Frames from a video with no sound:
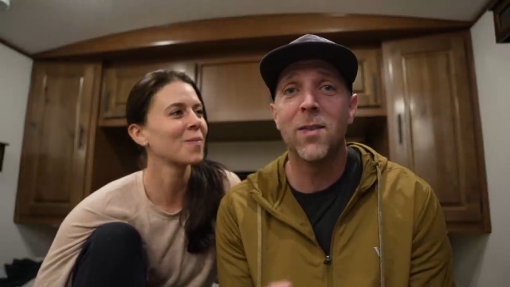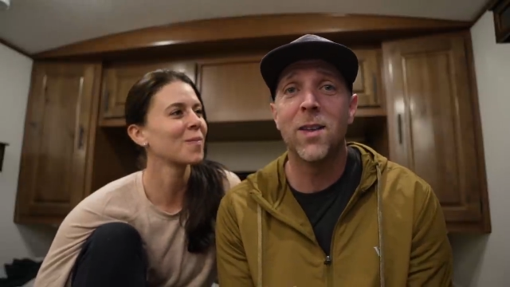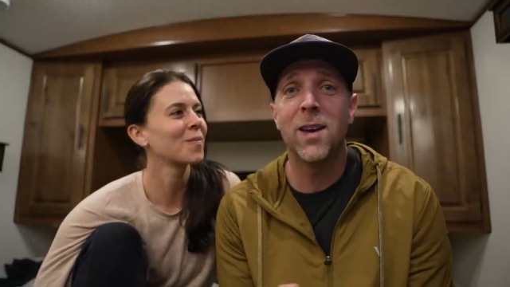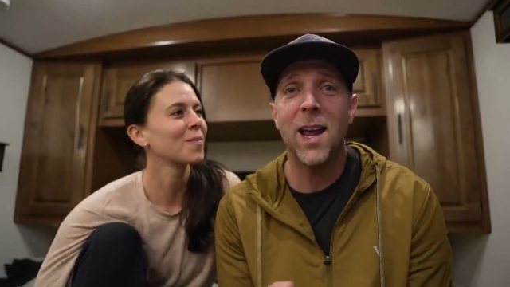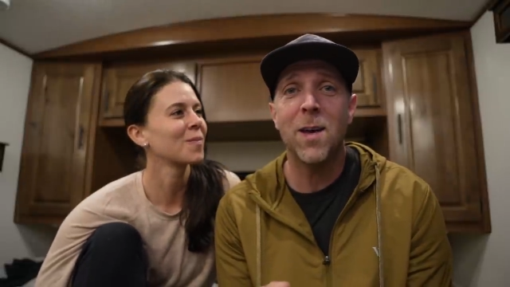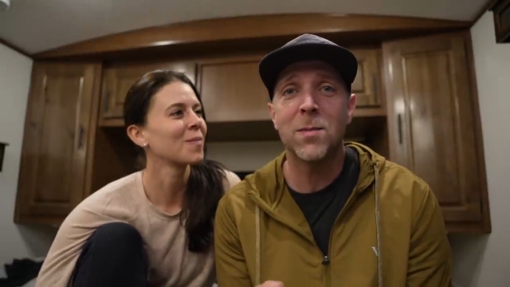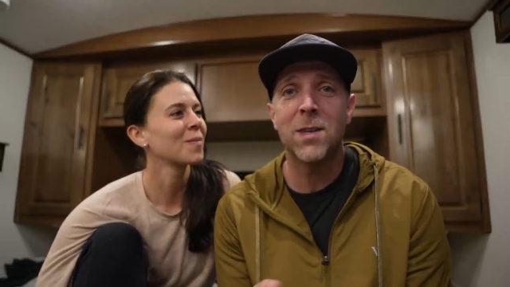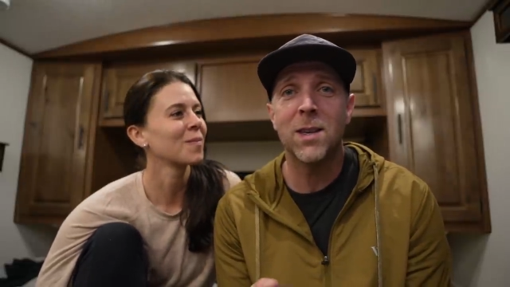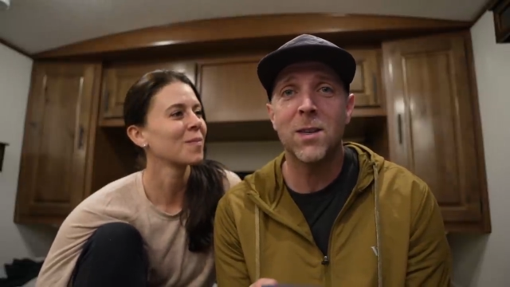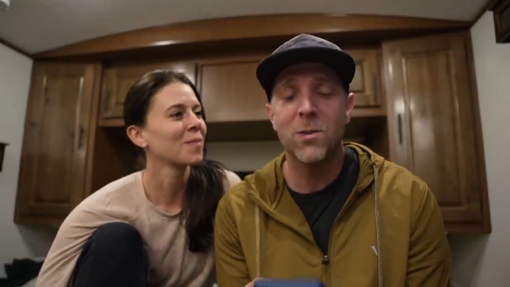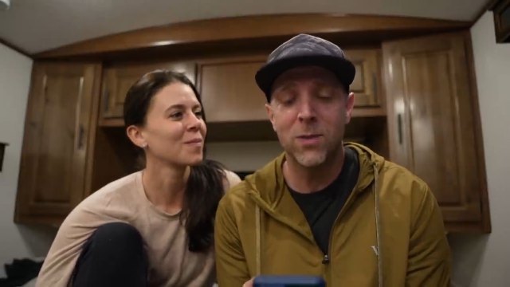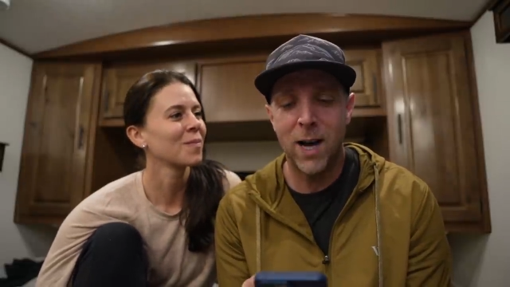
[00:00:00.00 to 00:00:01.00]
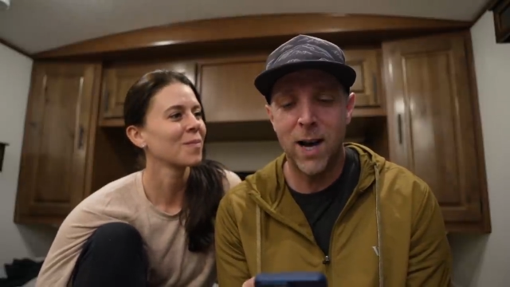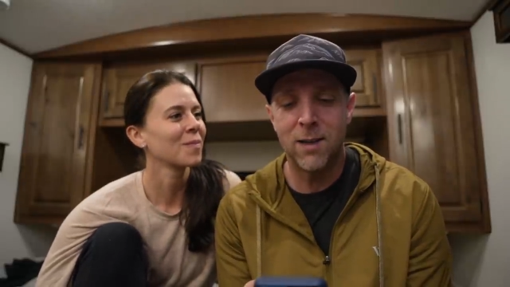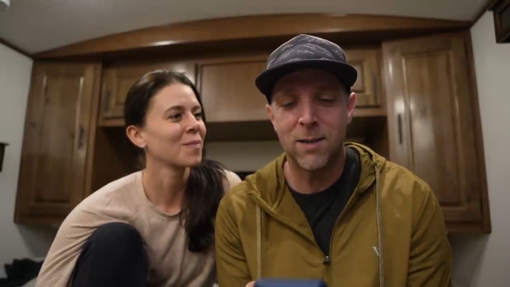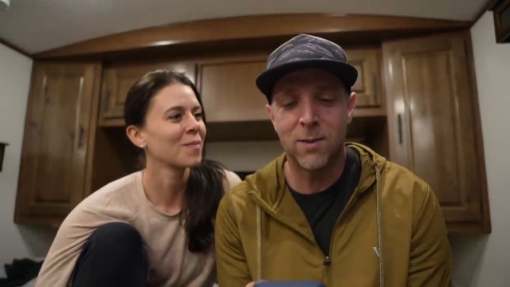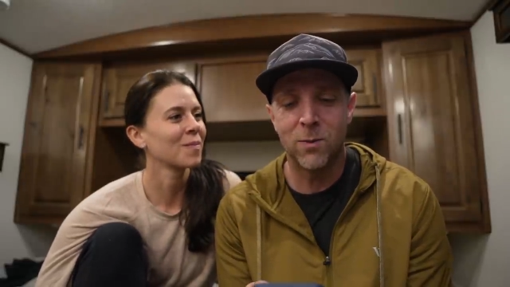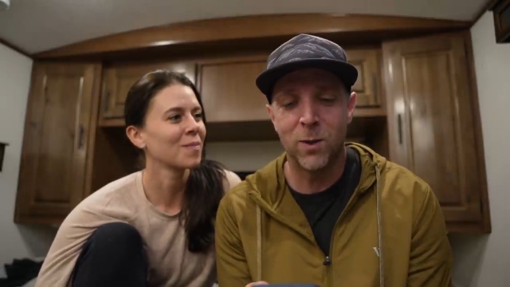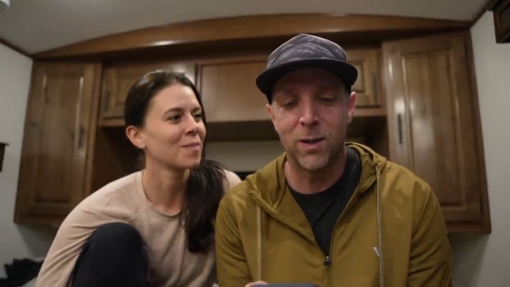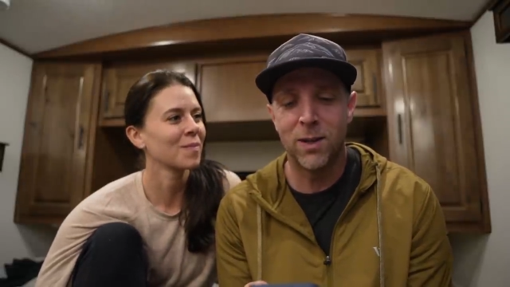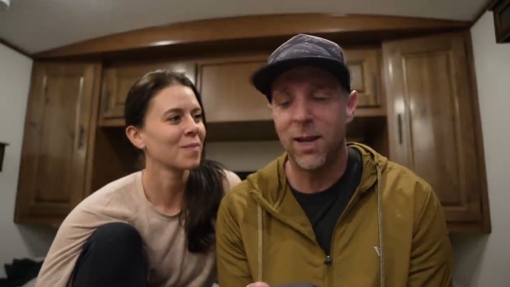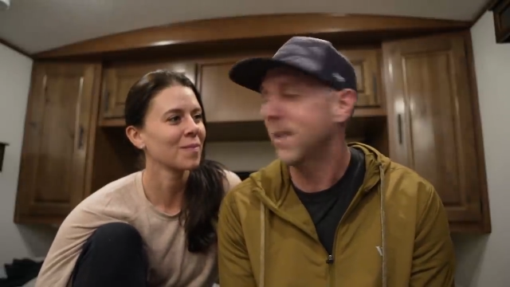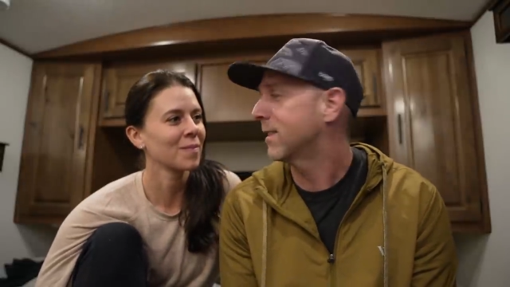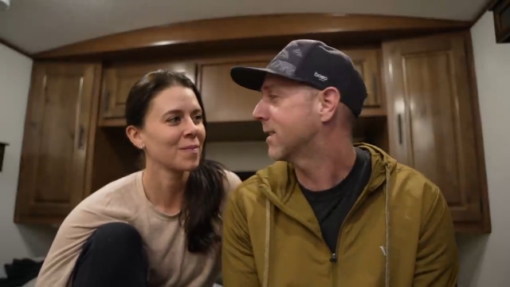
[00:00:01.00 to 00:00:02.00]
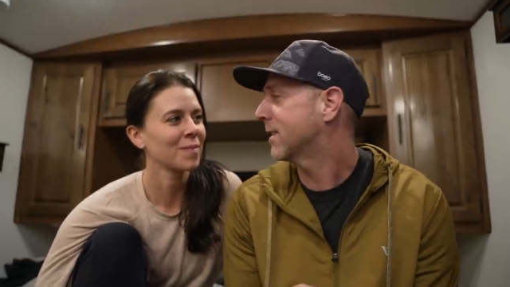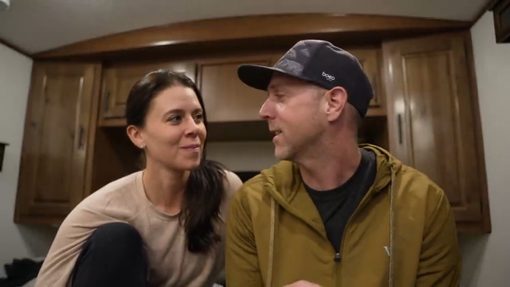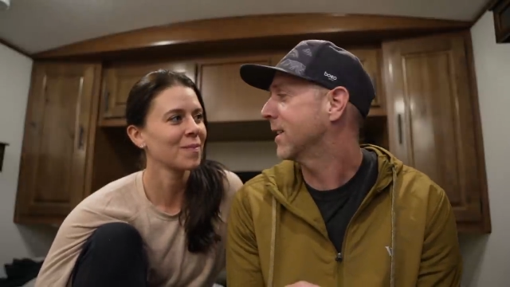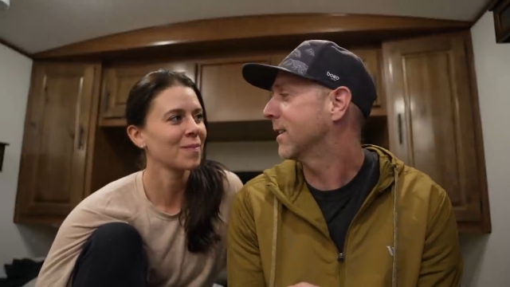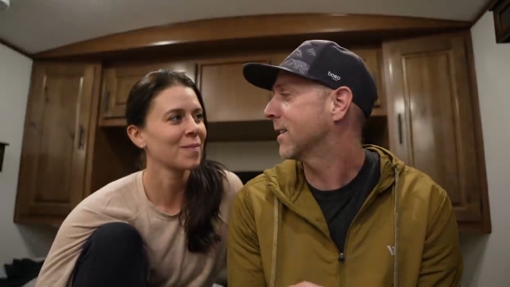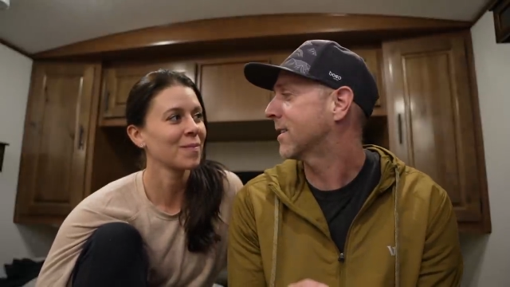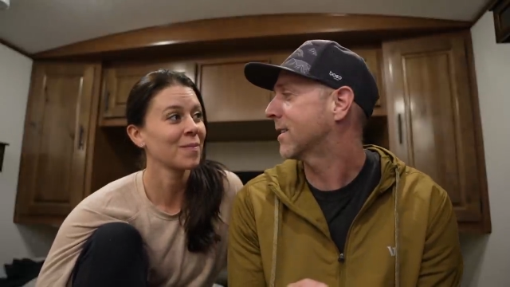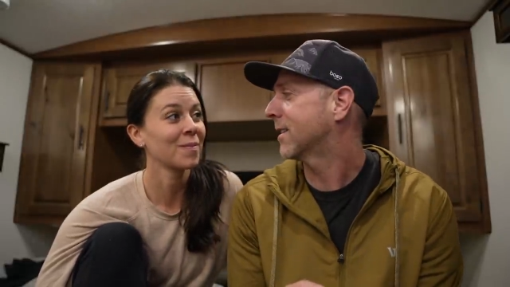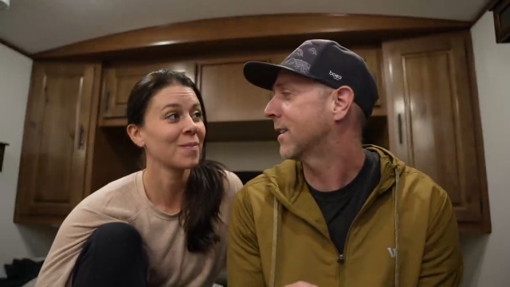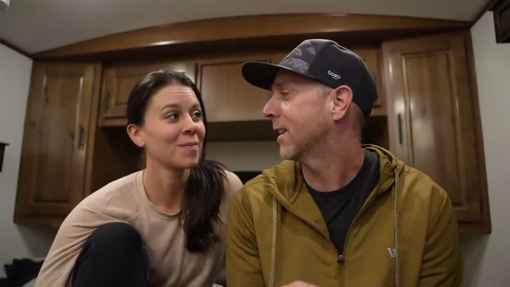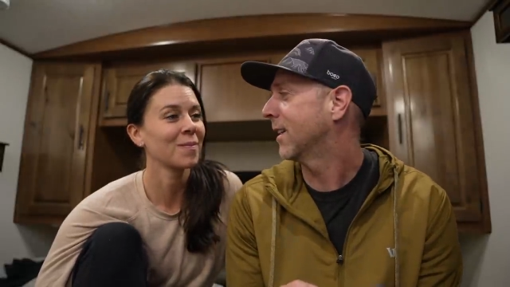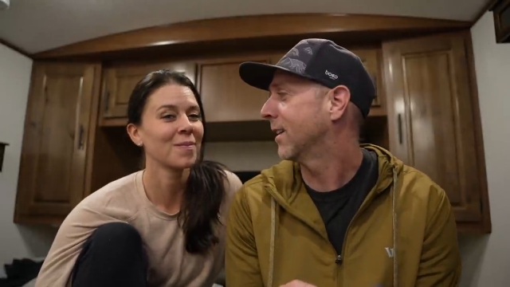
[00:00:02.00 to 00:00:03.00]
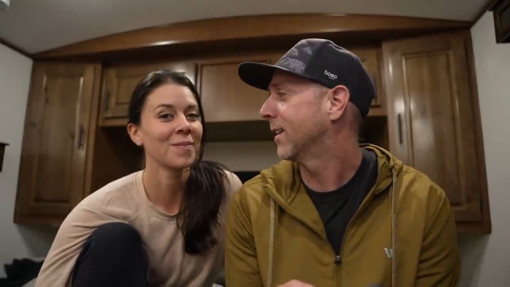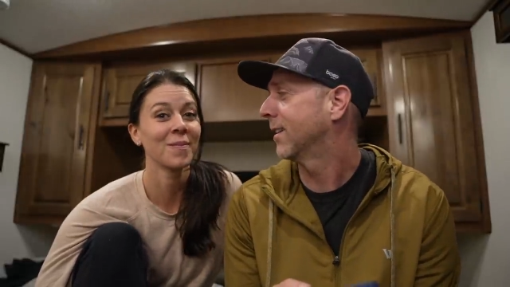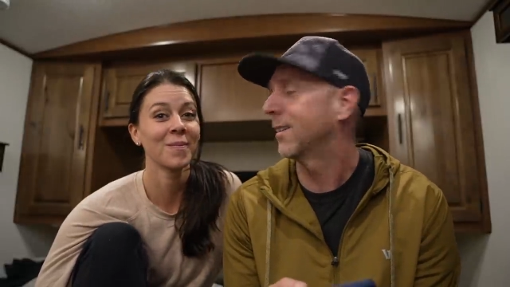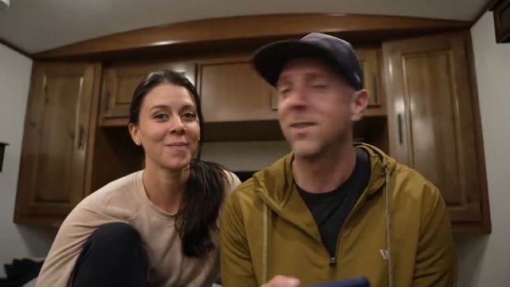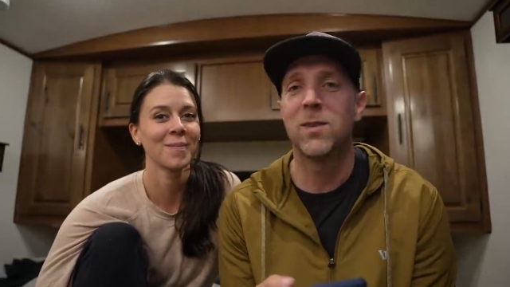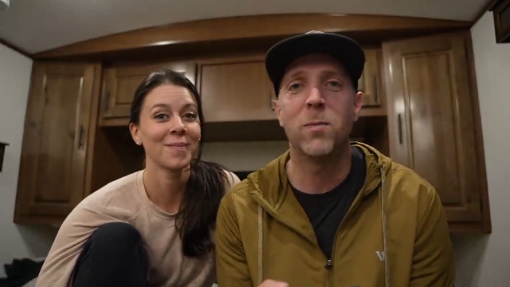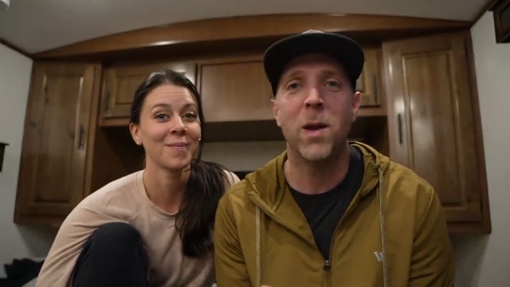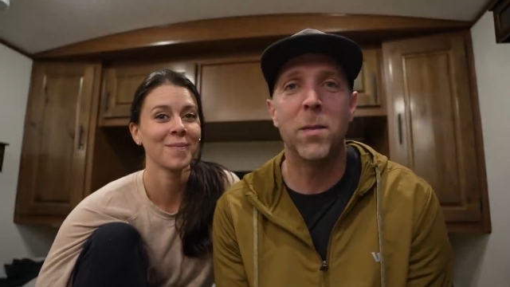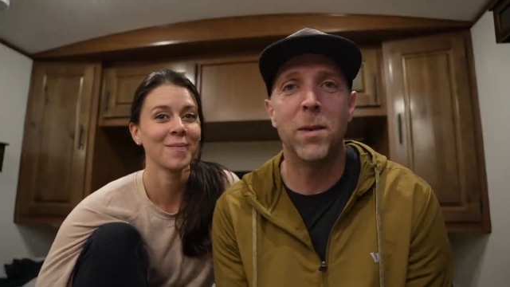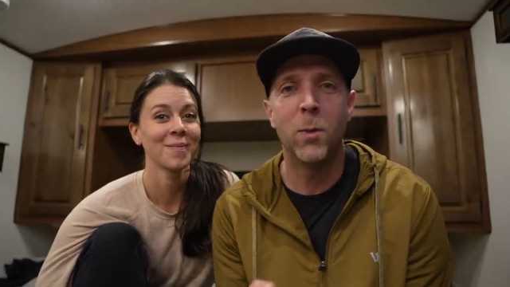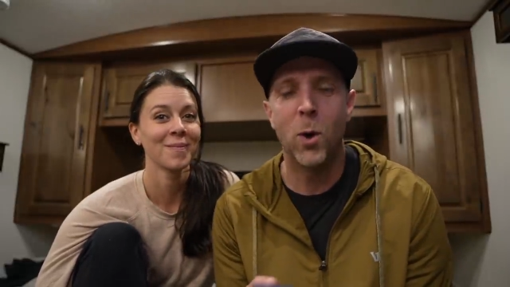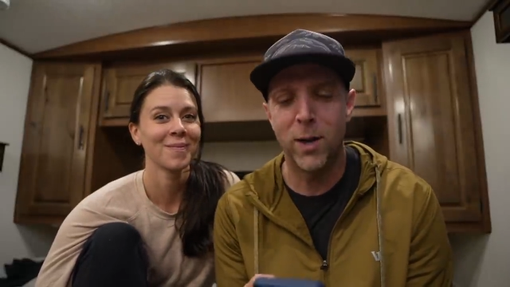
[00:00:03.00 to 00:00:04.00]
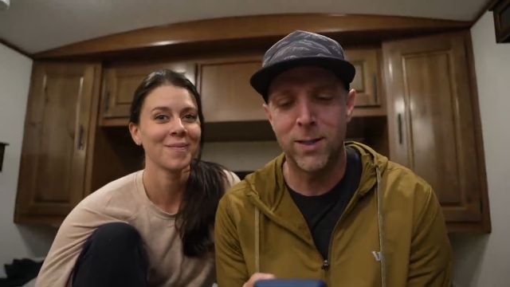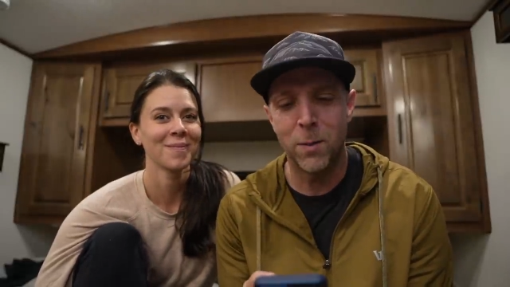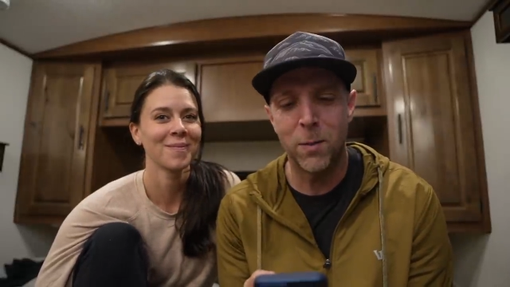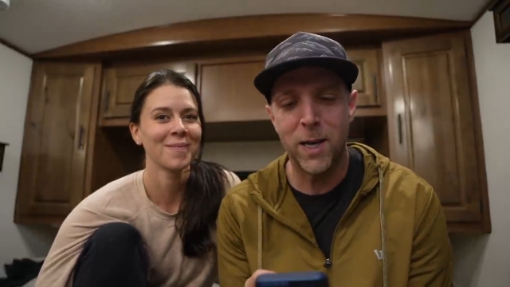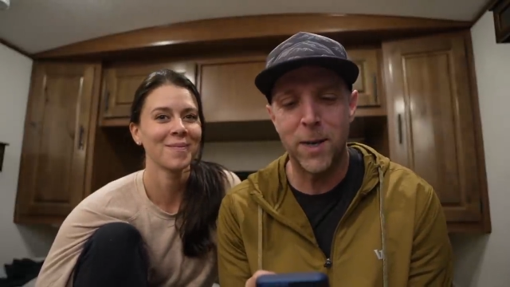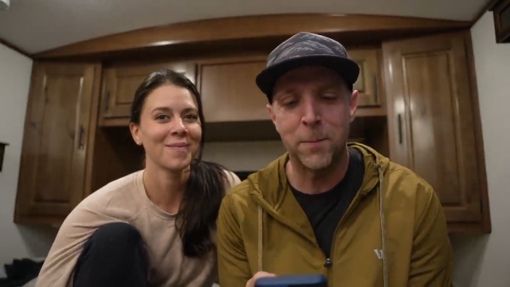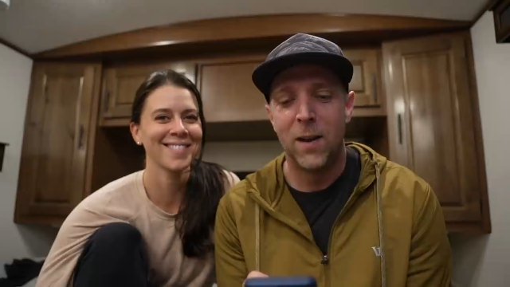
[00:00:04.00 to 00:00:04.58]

Speaker 1: the names that you guys would like to see this little baby boy to be.